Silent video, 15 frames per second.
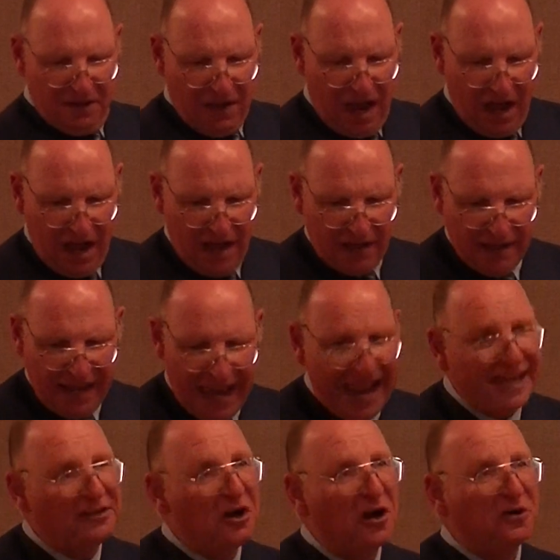
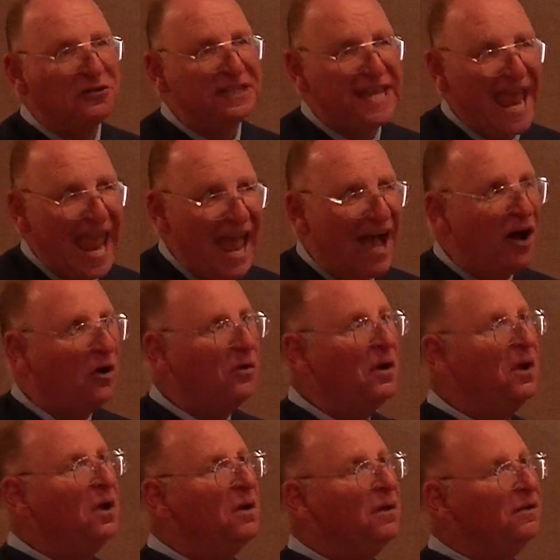and are
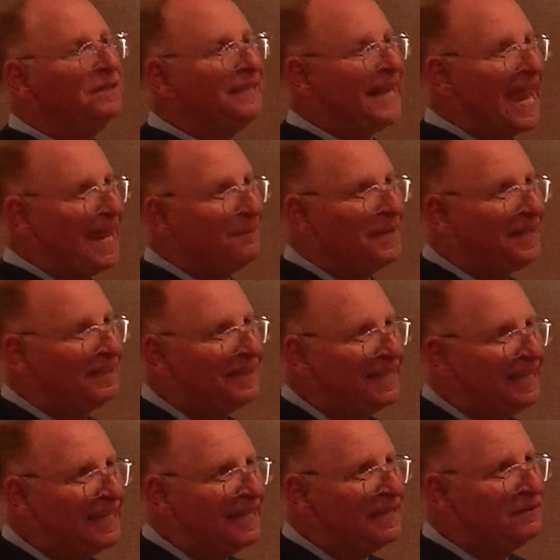now naming
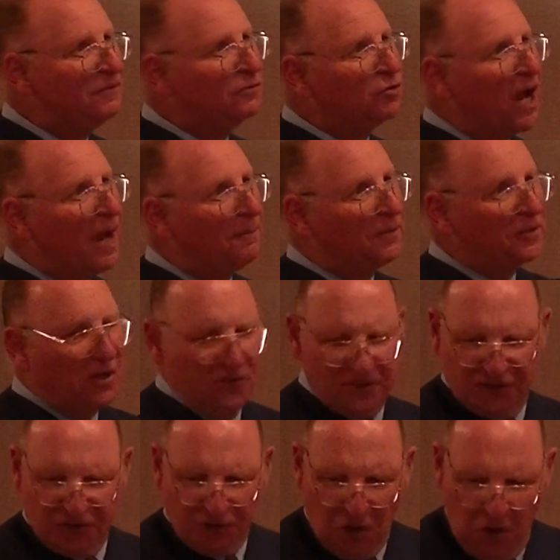the tropical
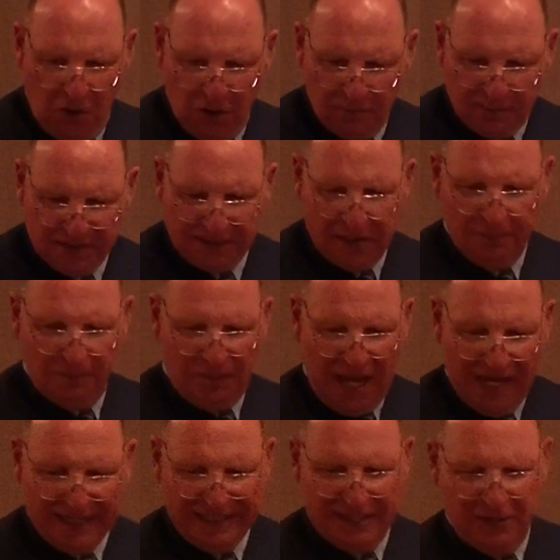storms
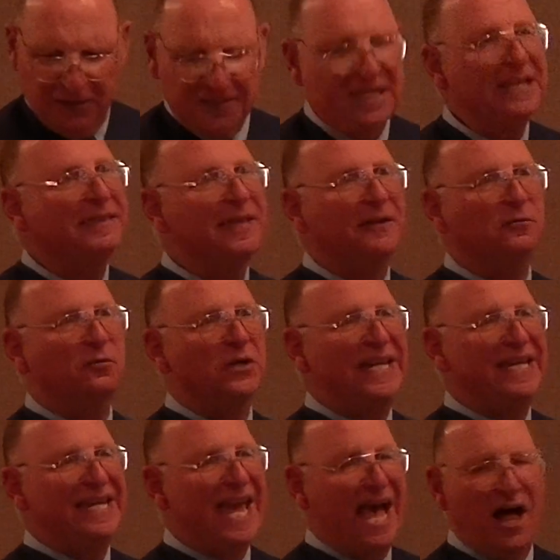by using the
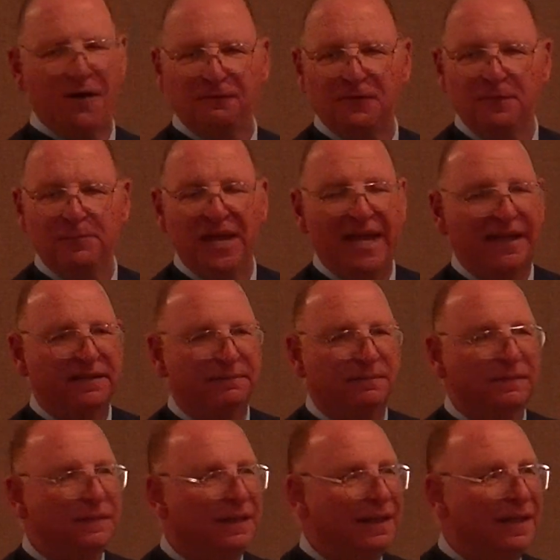Greek alphabet.
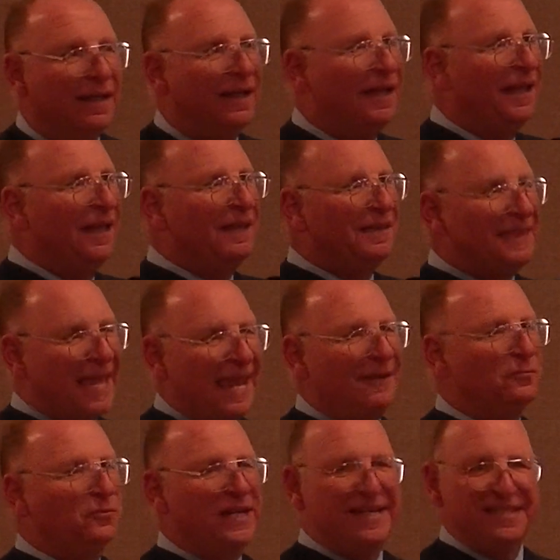
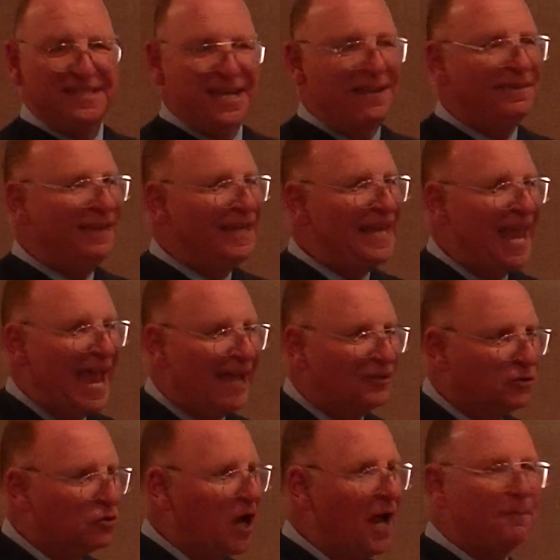They recently
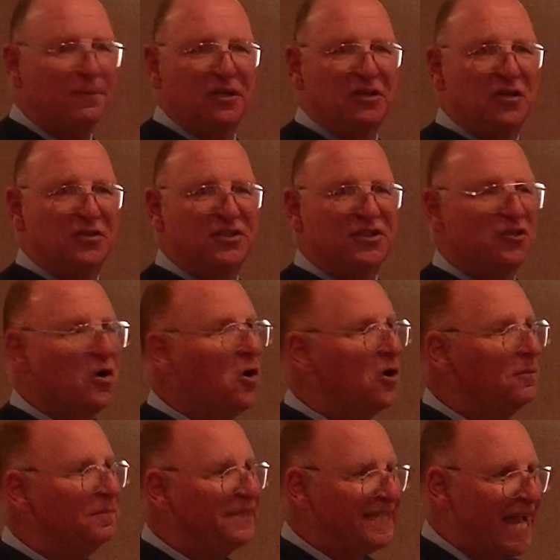had Tropical
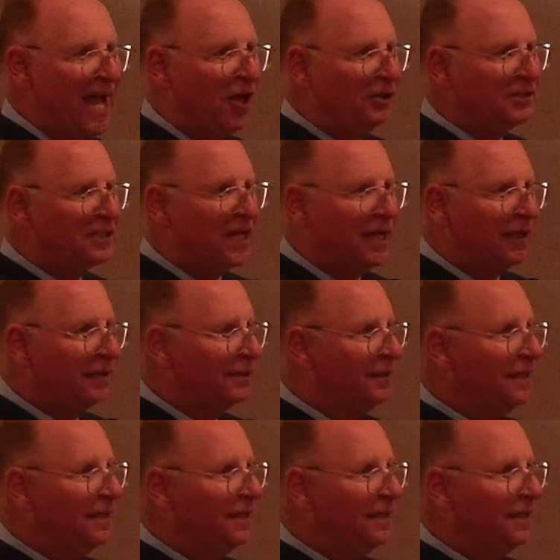Storm Delta.